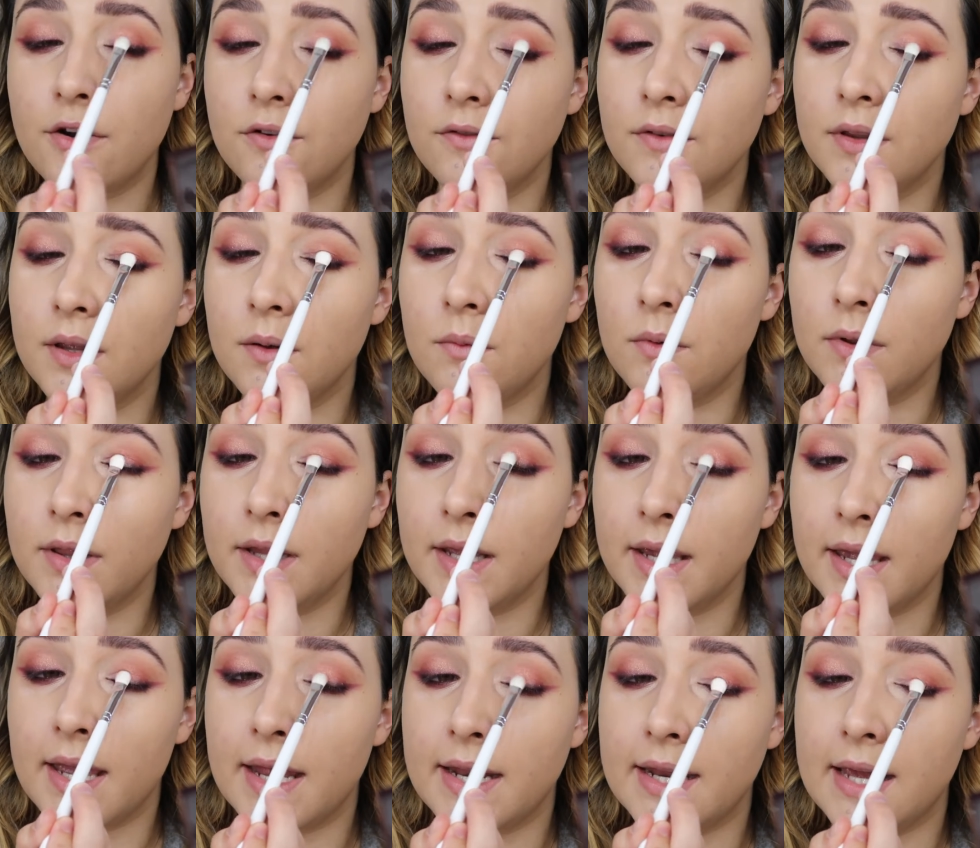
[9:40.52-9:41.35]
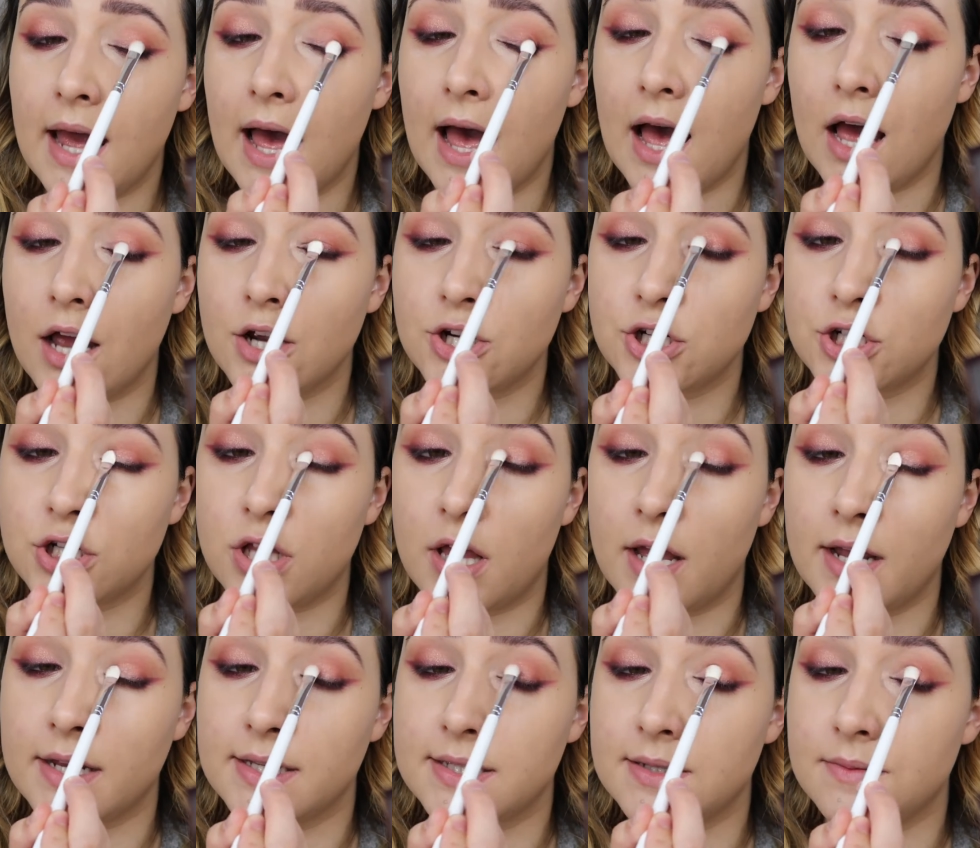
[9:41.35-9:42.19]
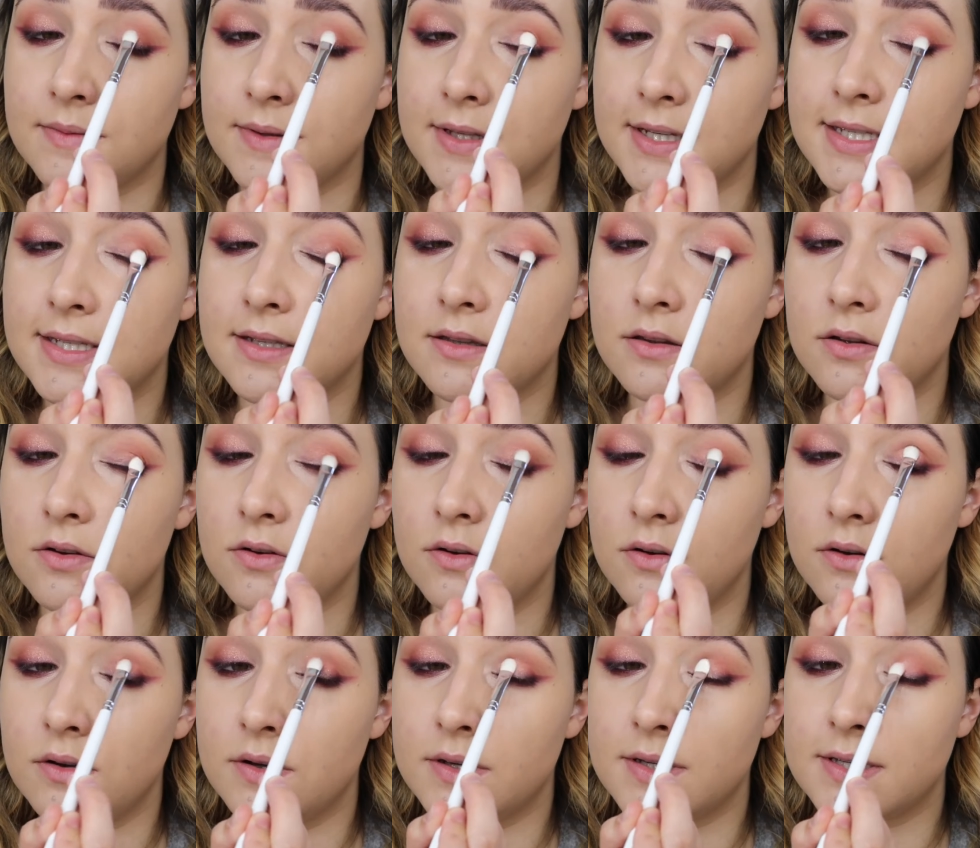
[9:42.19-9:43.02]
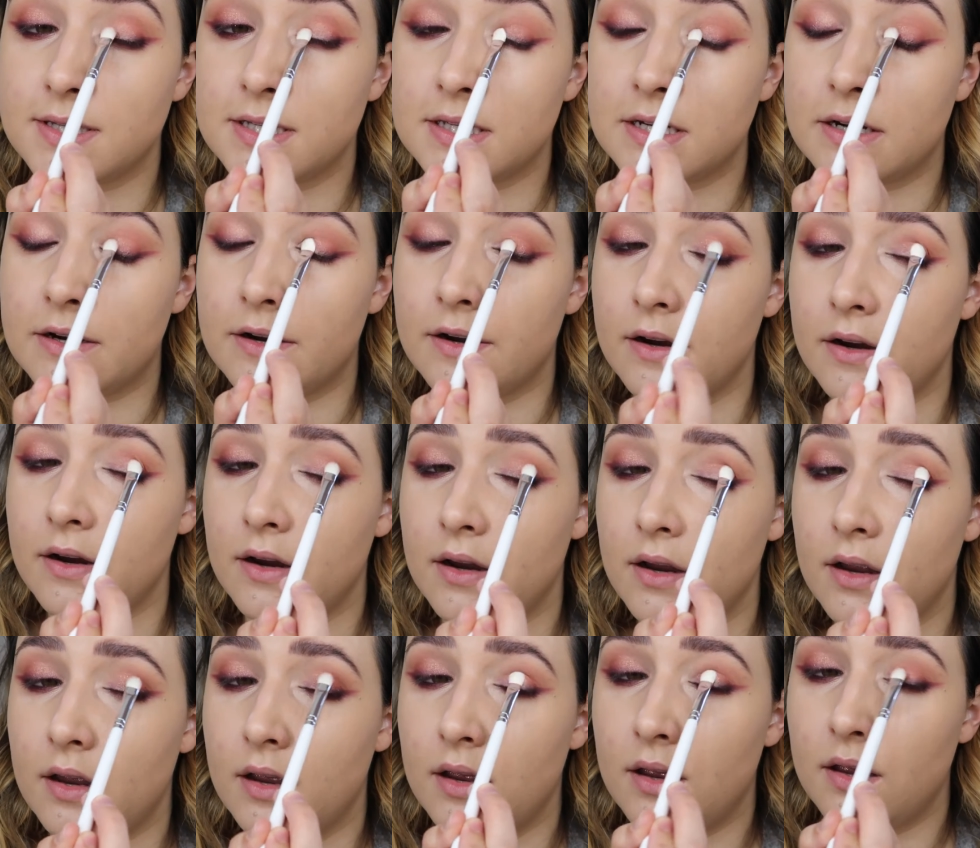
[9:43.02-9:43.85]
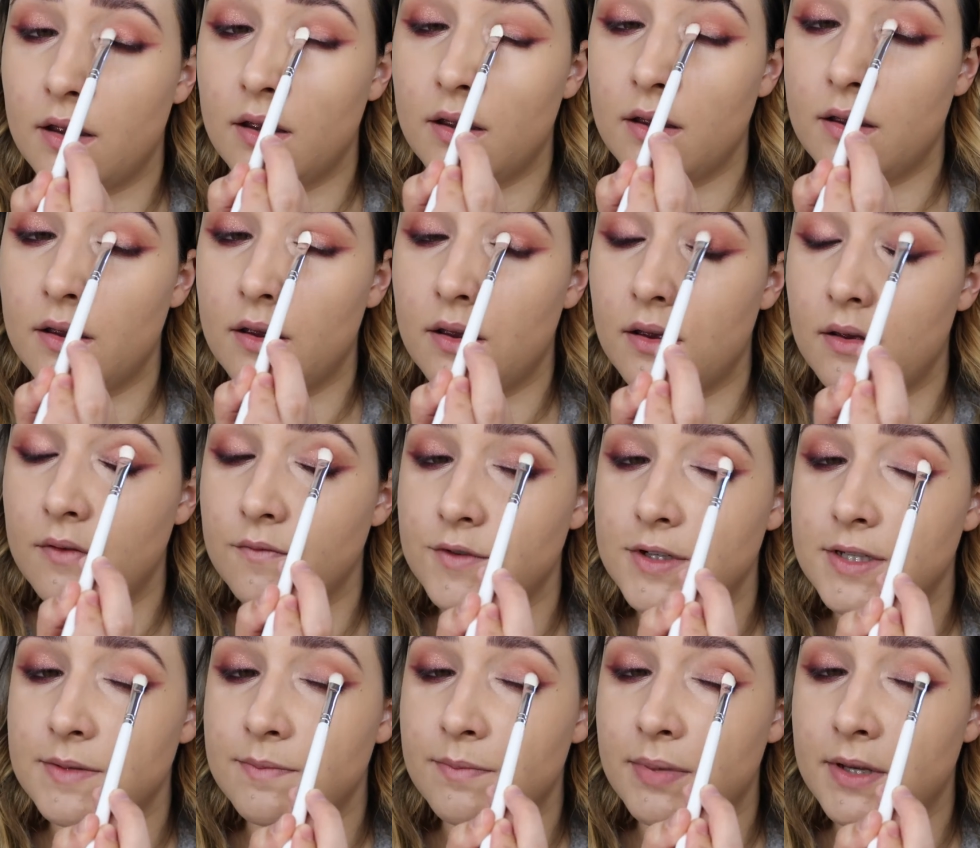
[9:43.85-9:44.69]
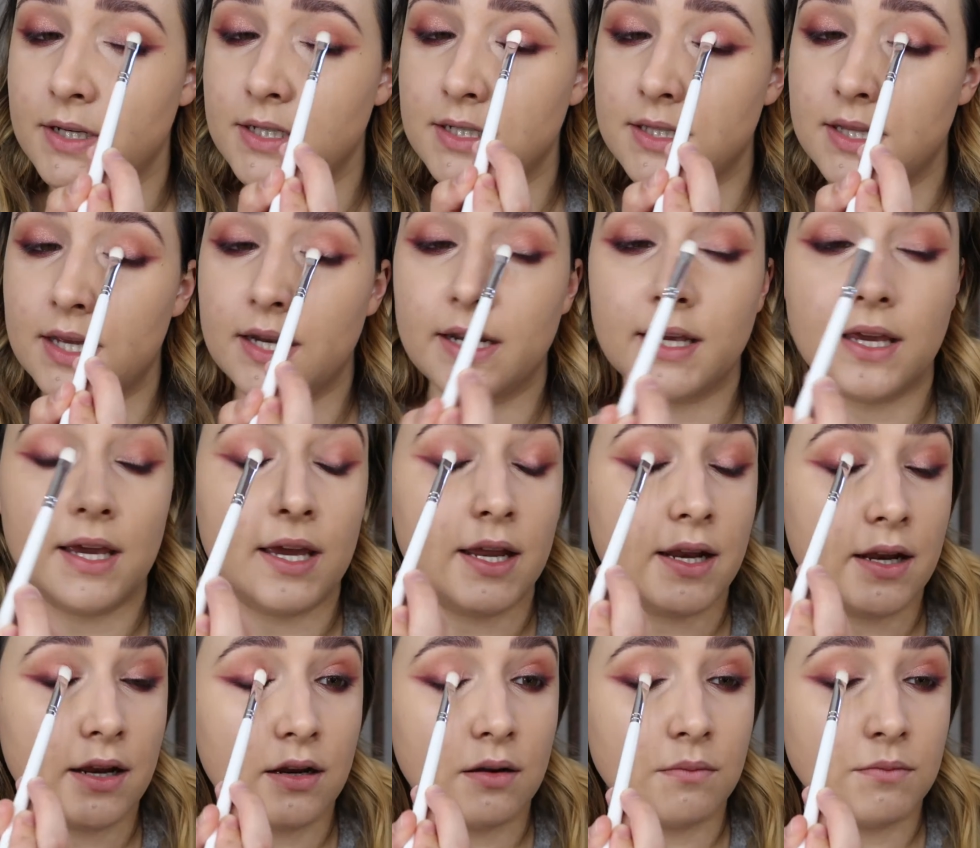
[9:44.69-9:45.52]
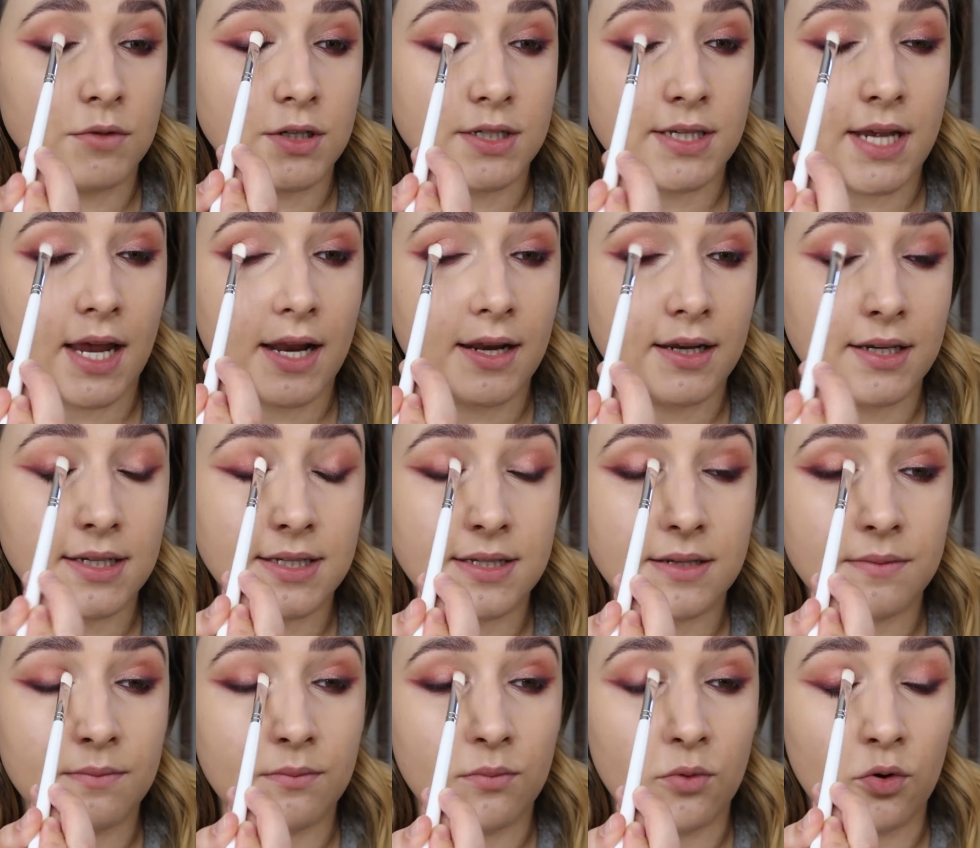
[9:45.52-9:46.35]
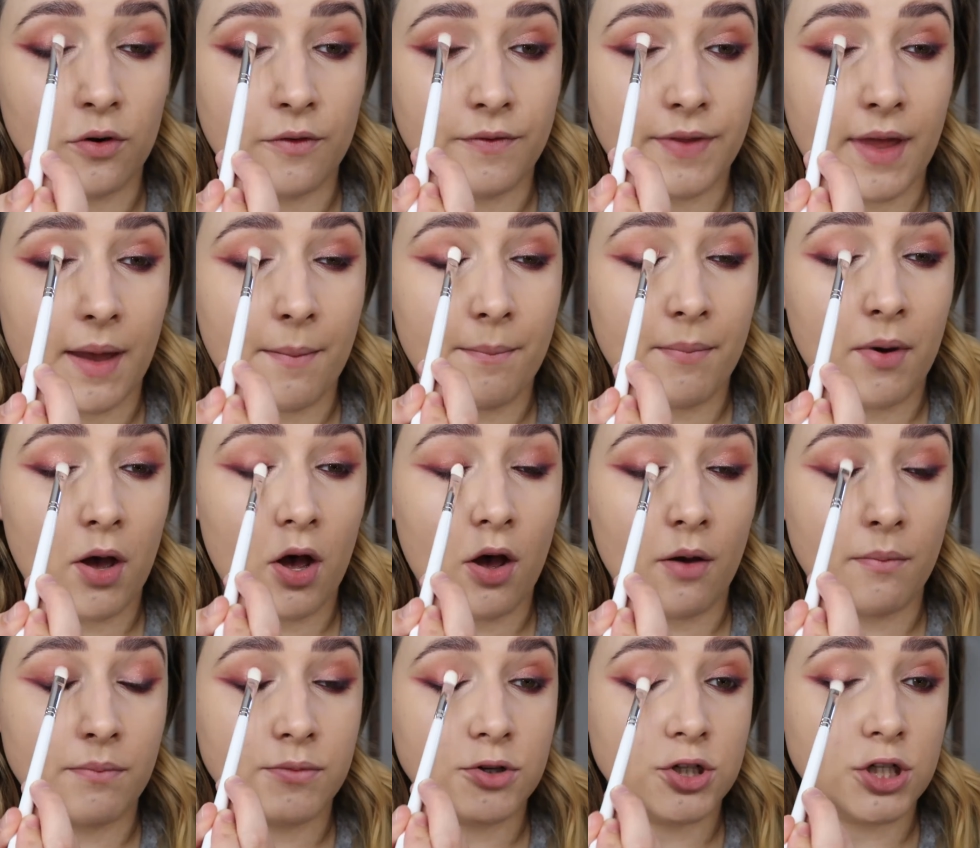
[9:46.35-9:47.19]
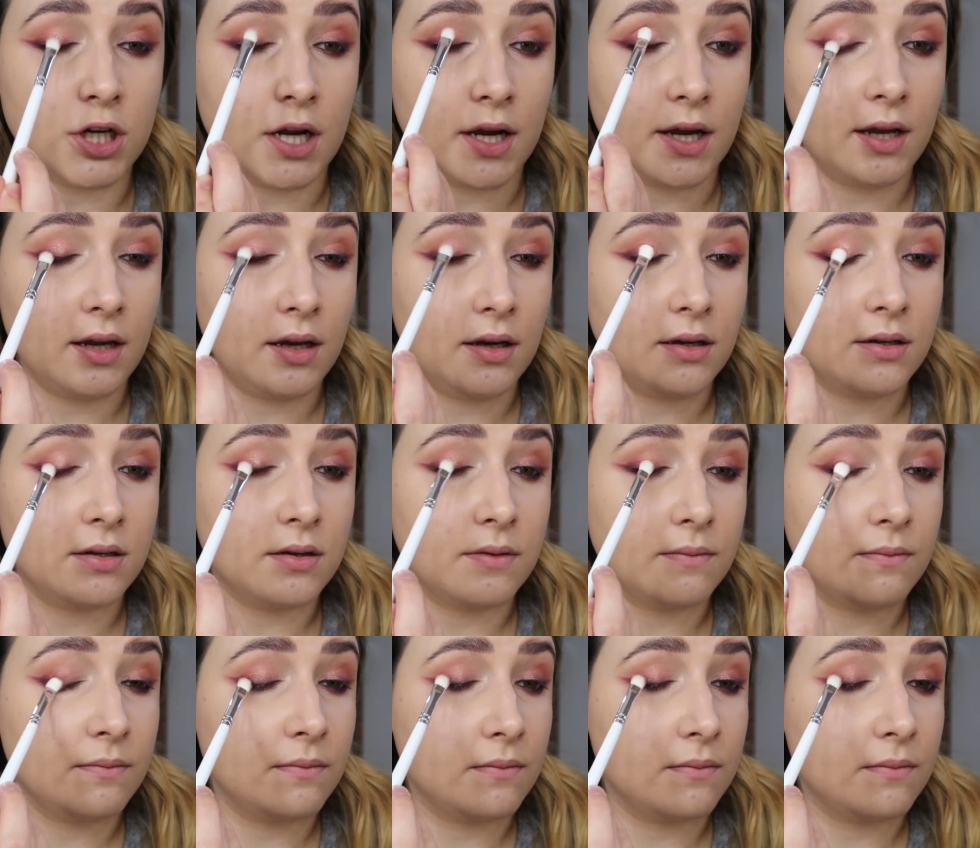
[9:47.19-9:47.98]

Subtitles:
I don't really want like any harsh lines with this look, so just blended that again, and I'm just adding some more of that Pop shade.